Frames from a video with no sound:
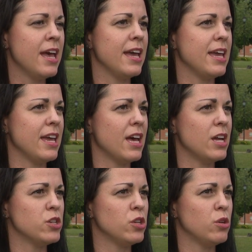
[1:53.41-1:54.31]

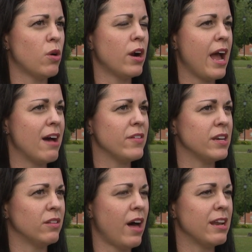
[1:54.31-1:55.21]
and who are
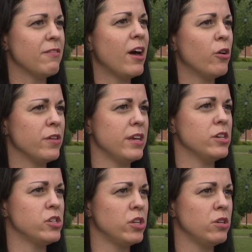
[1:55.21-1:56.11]
having a lot of health
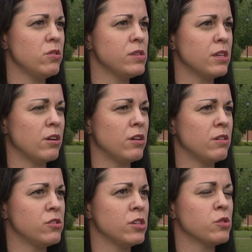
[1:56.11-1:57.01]
issues and are
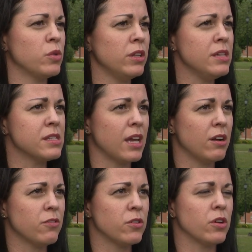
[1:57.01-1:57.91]
just really
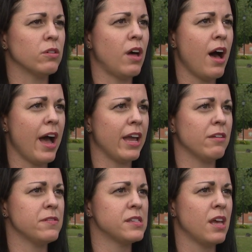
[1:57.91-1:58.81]
scared for their
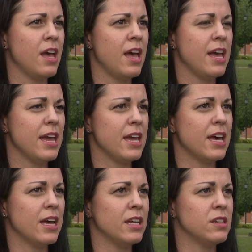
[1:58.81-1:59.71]
lives
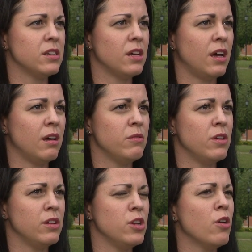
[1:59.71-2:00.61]
and, uh,
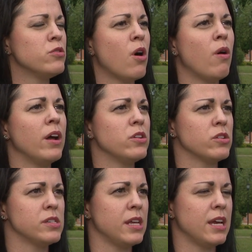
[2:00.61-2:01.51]
you know, don't
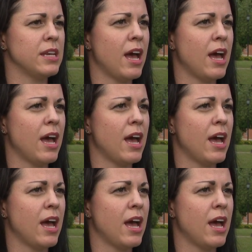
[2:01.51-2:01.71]
understand